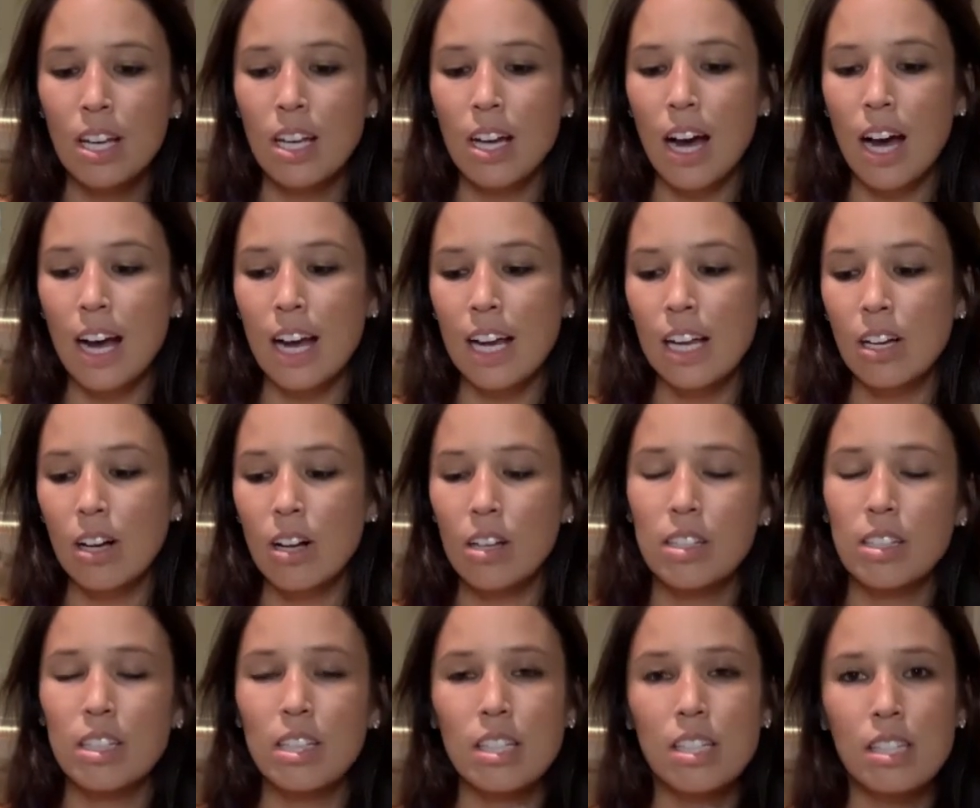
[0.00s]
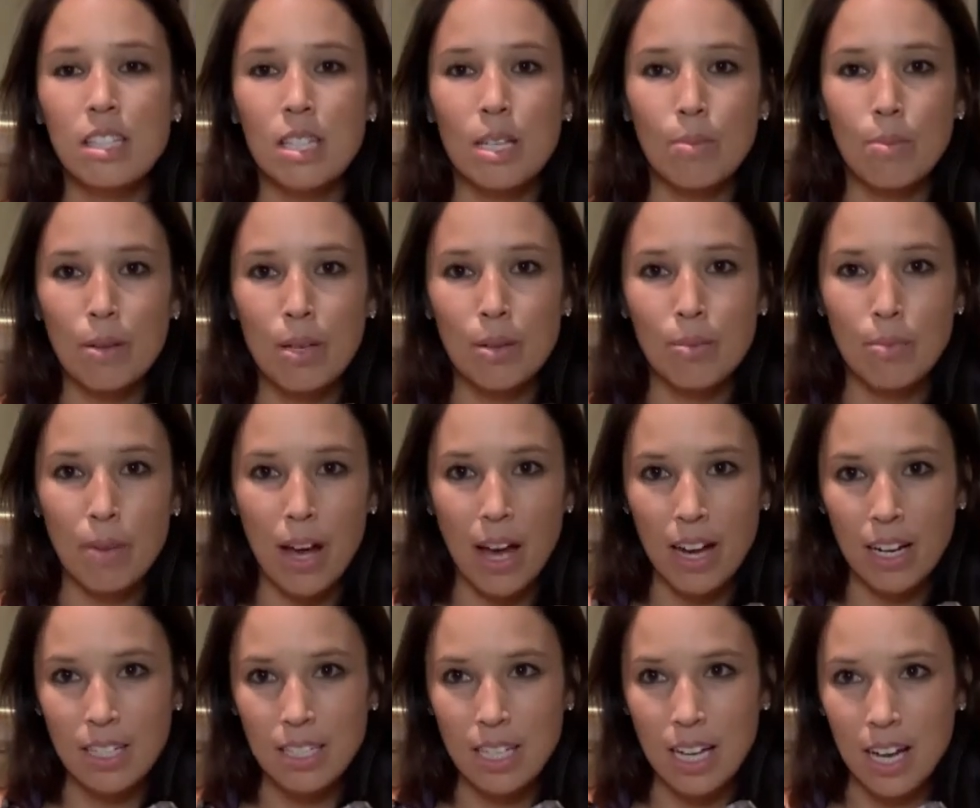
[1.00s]
I call it the sleeping
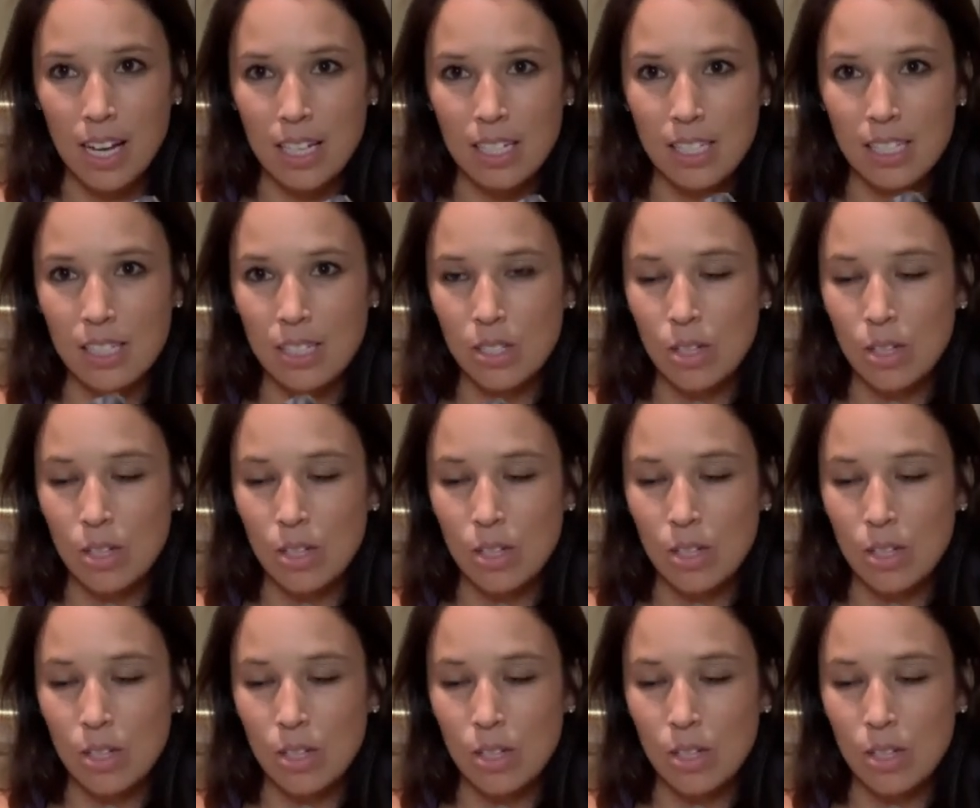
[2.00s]
bag test.